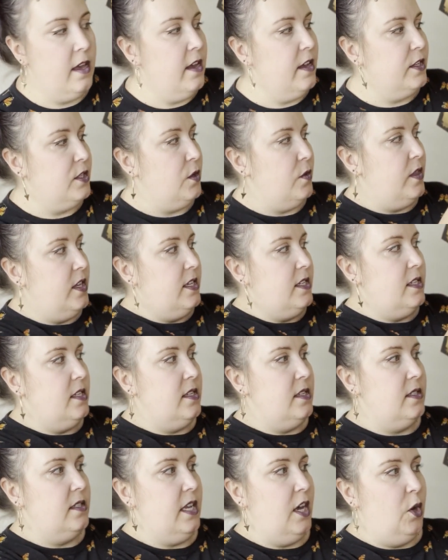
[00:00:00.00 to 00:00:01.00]
So this
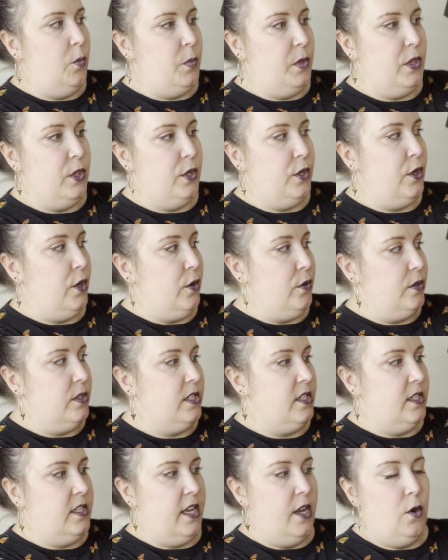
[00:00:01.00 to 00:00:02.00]
is helping the ghost
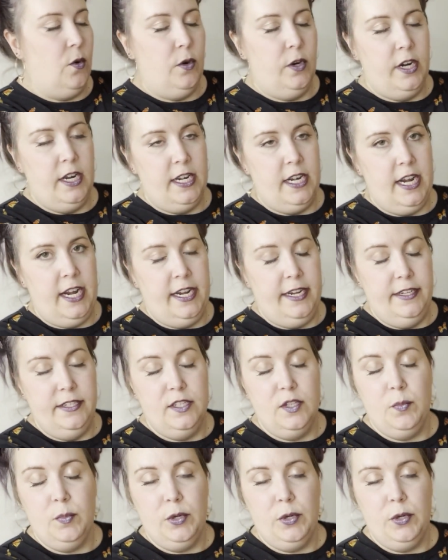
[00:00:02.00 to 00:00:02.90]
stay organized